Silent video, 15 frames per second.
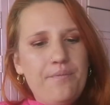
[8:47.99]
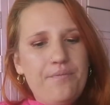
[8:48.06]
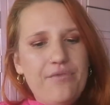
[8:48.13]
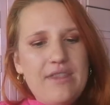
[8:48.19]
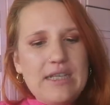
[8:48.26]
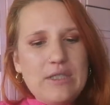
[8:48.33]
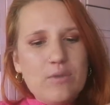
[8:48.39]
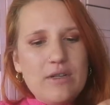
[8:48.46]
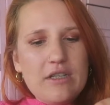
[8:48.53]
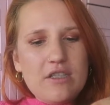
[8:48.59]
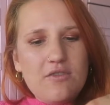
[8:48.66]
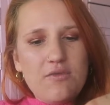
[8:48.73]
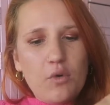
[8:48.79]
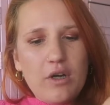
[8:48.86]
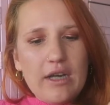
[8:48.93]
This one
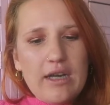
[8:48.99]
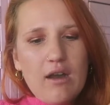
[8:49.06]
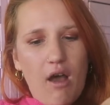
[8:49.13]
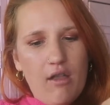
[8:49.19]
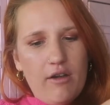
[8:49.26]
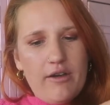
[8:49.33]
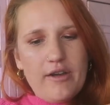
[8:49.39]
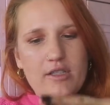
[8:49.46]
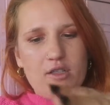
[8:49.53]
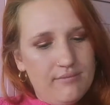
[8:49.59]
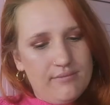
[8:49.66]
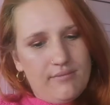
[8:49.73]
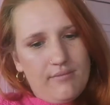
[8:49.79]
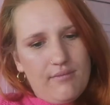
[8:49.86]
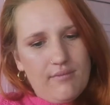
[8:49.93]
is $40. It
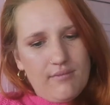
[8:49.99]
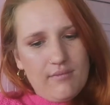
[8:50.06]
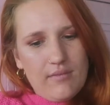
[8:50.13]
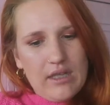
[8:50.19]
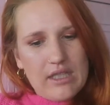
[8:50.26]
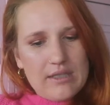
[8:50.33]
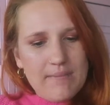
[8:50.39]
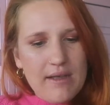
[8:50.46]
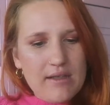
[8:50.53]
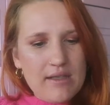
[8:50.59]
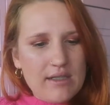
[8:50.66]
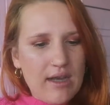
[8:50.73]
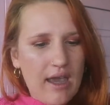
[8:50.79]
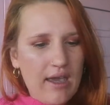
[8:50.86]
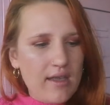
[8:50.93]

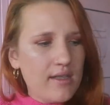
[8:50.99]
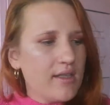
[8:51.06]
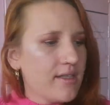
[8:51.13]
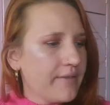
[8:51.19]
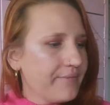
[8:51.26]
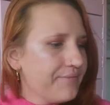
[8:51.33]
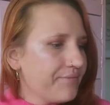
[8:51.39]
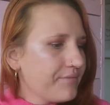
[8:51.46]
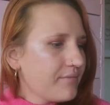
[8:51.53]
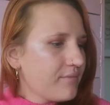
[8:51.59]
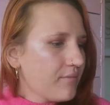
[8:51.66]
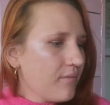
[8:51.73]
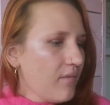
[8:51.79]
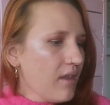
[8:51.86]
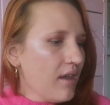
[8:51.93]
smells nice.
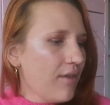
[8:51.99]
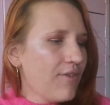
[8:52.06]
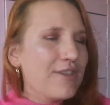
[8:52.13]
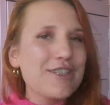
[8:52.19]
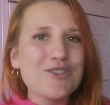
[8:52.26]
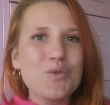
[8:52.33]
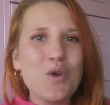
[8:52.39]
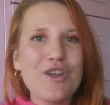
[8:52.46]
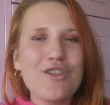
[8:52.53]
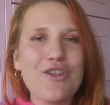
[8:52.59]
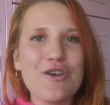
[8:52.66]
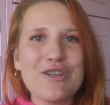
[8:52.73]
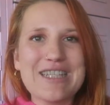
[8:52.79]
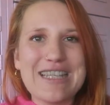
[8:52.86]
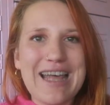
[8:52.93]
This is one of
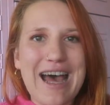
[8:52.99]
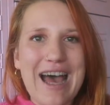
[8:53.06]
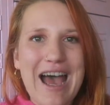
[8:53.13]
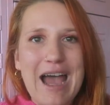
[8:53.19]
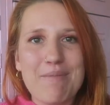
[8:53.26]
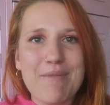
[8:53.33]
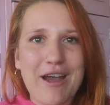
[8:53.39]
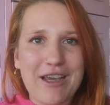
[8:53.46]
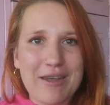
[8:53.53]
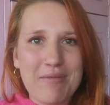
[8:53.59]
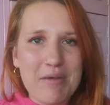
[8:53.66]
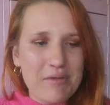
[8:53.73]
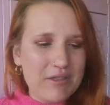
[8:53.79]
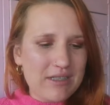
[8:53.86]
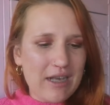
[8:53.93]
those that I'm not gonna be
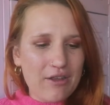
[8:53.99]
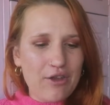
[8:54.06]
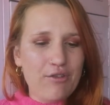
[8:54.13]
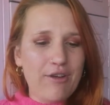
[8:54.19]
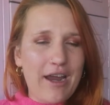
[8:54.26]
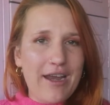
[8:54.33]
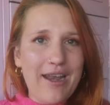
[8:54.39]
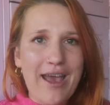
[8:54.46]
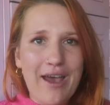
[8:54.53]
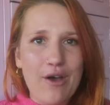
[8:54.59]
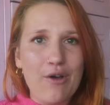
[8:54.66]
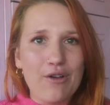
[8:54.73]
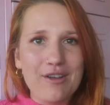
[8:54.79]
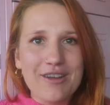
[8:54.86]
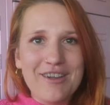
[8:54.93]
able to tell you right
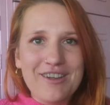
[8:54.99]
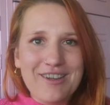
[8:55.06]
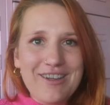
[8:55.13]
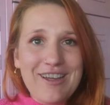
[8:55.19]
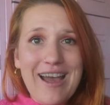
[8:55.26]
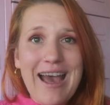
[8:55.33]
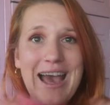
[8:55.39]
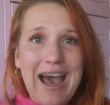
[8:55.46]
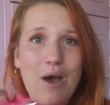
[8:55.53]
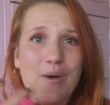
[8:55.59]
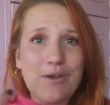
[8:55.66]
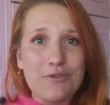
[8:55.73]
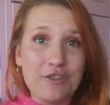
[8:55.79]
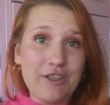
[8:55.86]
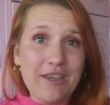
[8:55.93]
now how
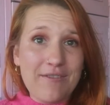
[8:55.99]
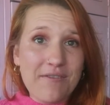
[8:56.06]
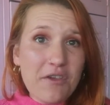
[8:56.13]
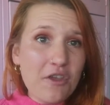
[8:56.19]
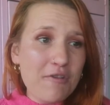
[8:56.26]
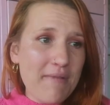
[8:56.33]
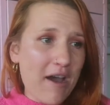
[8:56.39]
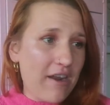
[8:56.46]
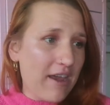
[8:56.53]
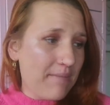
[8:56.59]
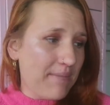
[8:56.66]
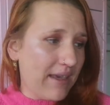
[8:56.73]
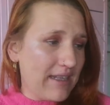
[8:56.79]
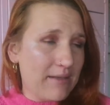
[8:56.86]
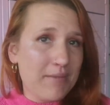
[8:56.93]
I really feel about it
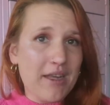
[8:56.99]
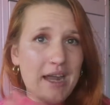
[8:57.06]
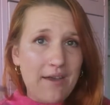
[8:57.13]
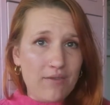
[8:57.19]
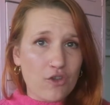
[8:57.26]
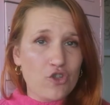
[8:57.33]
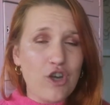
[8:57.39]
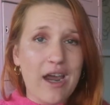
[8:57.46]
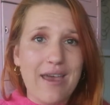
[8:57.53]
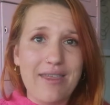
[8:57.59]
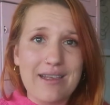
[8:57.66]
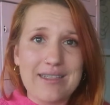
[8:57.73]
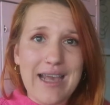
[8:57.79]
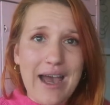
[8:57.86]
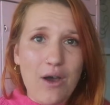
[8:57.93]
because I'm gonna have to try
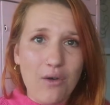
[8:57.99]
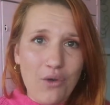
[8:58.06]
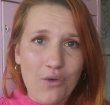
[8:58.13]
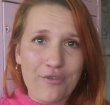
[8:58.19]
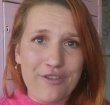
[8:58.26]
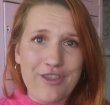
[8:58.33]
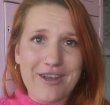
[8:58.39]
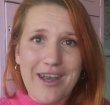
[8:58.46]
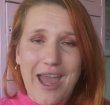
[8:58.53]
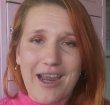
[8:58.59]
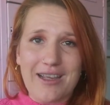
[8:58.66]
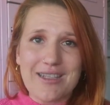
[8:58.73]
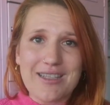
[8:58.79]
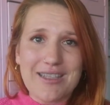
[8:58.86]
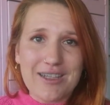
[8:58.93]
this out over the
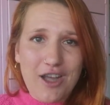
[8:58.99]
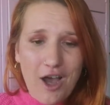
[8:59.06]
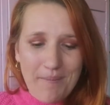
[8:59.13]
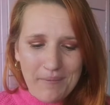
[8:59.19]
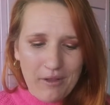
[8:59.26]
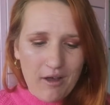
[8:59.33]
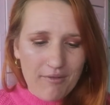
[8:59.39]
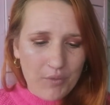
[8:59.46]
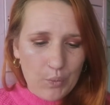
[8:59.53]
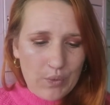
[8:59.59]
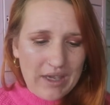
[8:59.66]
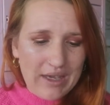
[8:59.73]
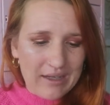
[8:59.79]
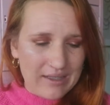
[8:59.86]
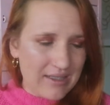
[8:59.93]
next couple of
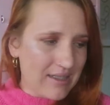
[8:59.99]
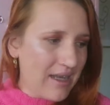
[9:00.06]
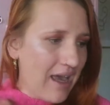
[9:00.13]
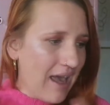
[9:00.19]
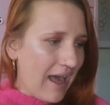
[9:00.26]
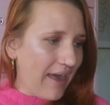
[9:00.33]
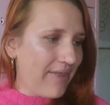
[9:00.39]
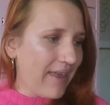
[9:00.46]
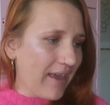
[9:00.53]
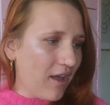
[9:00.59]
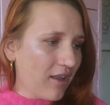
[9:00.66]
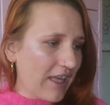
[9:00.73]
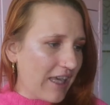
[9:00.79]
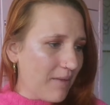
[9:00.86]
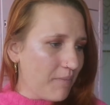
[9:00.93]
weeks. I think
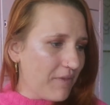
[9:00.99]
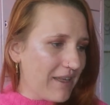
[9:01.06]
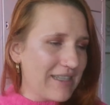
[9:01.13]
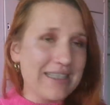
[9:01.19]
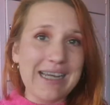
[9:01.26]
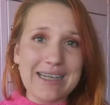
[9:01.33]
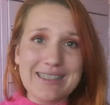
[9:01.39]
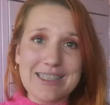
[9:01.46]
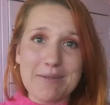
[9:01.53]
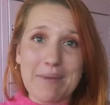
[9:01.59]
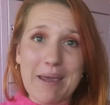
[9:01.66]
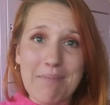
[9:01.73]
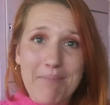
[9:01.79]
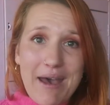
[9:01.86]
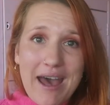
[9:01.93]
I'll keep this next to
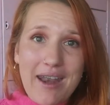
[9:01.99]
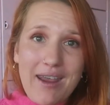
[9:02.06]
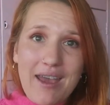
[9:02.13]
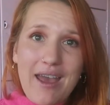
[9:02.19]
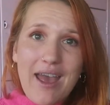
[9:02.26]
my bed